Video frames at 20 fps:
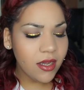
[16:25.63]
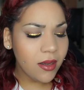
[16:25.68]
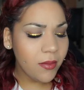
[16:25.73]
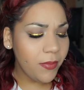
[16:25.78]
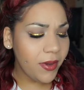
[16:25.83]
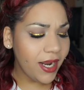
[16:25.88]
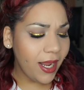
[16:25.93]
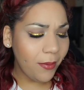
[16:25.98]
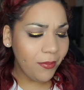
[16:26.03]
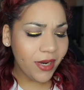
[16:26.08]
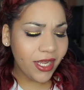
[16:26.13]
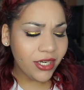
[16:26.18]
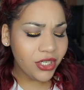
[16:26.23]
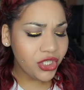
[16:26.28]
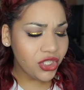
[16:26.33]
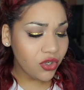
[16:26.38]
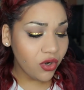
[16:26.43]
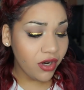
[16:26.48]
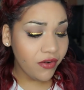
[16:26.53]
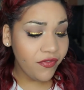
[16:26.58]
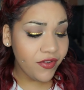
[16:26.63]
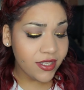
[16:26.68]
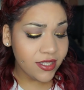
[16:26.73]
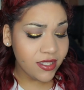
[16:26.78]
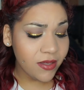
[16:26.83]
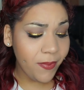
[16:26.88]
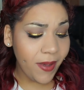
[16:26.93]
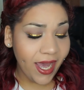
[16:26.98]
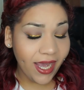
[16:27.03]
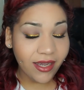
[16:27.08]
But I'm not sure if it's
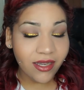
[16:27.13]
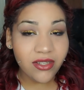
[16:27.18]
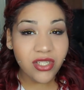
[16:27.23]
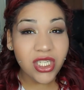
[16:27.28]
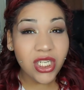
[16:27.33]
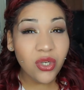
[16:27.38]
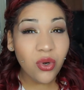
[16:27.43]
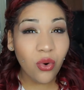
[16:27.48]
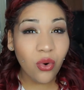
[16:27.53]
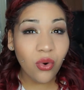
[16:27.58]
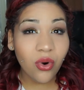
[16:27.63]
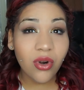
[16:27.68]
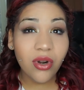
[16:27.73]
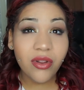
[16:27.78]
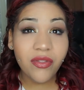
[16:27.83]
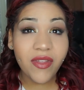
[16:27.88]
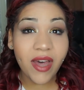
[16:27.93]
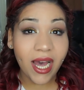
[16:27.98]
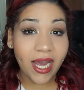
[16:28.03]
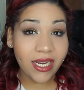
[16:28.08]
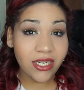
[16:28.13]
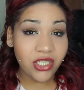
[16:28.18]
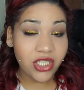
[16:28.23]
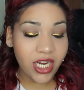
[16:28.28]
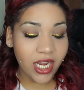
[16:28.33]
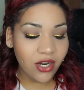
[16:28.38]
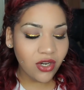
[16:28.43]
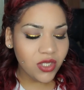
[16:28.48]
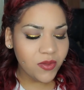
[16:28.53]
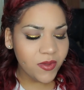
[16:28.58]
the packaging or the
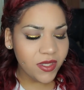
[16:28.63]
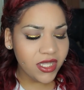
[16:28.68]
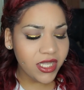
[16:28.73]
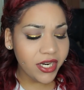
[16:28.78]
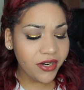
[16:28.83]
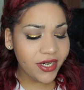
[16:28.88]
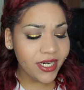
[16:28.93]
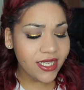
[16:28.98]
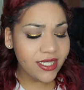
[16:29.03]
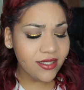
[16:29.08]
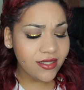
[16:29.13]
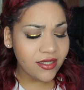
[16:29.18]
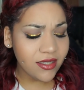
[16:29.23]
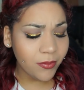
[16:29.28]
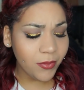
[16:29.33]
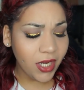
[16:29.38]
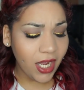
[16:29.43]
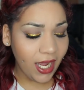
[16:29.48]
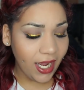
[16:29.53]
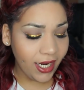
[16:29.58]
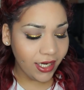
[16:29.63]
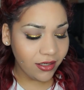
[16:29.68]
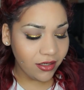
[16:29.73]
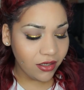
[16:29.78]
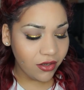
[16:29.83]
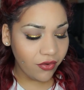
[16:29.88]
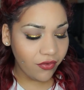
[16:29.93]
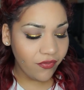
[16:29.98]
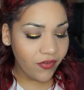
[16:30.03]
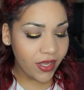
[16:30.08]
eyeshadows, but there is some kind
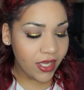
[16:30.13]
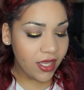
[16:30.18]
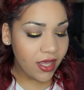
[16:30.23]
of